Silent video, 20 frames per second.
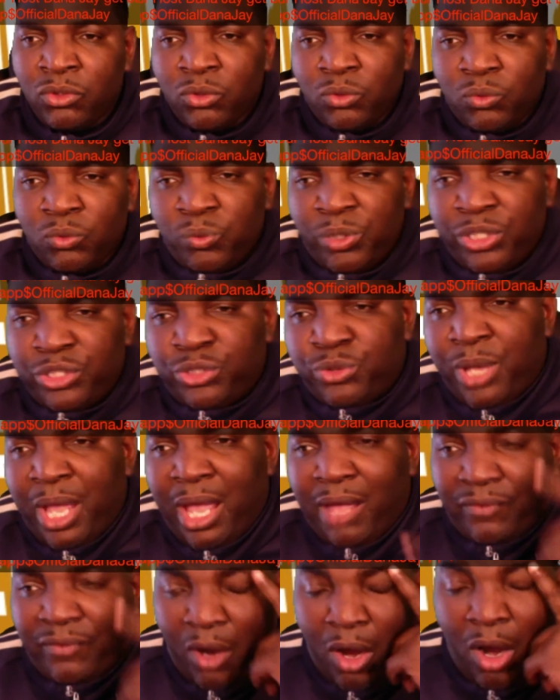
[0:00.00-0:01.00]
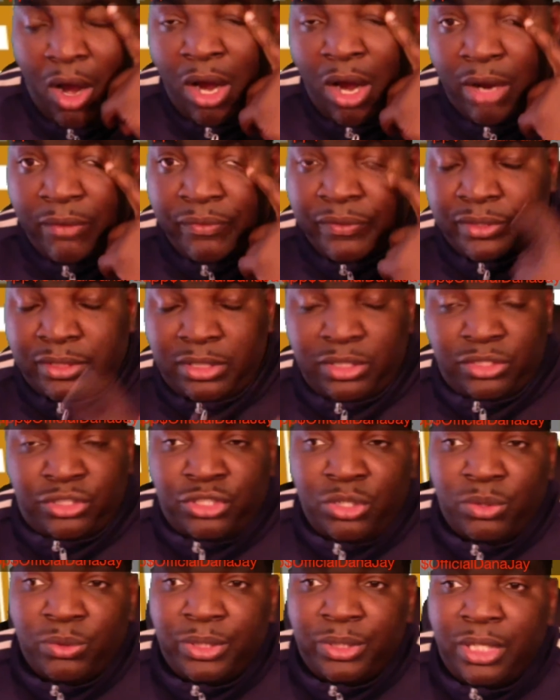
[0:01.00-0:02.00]
when you have an officer
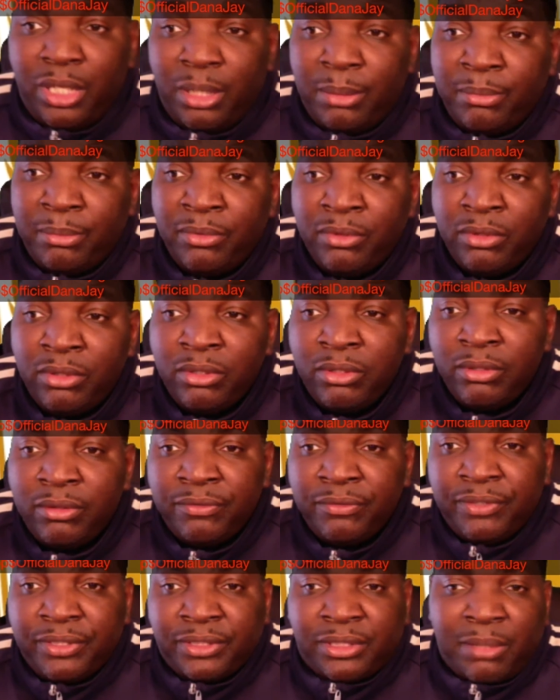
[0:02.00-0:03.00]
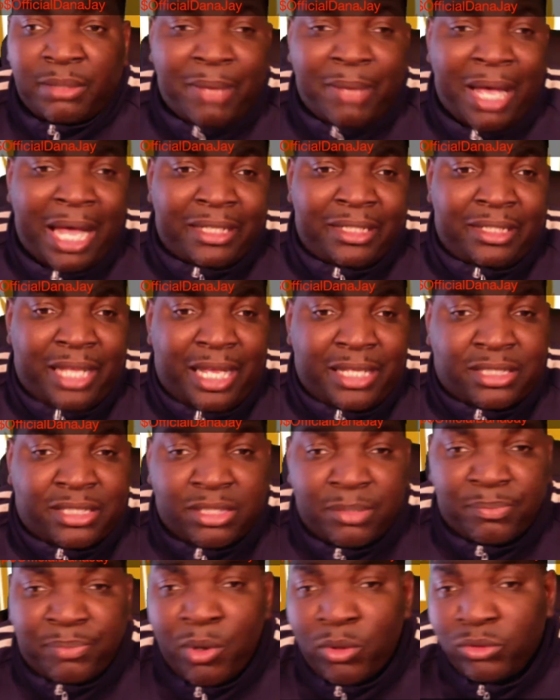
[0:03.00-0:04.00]
showing up for somebody that's
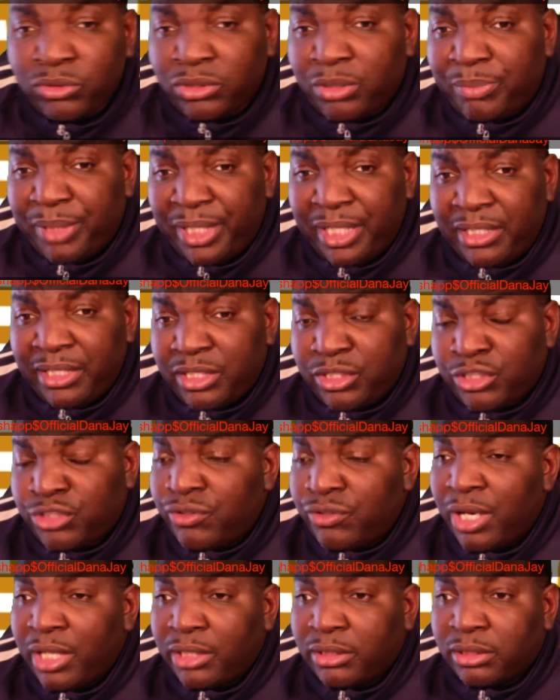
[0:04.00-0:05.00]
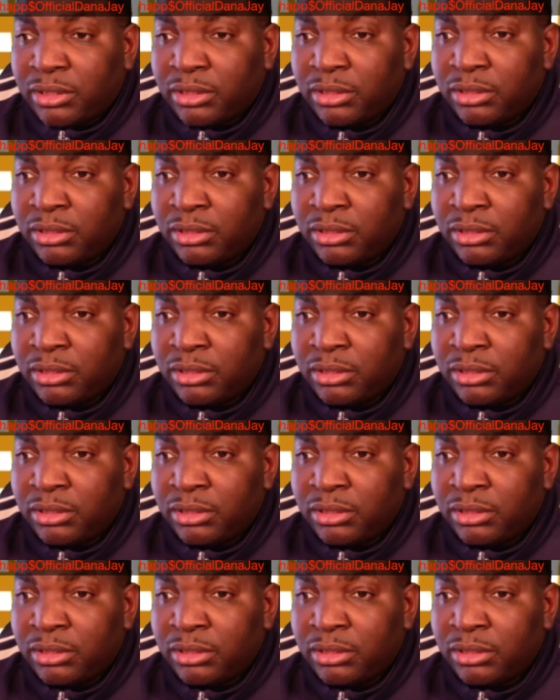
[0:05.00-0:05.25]
supposed to be in distress.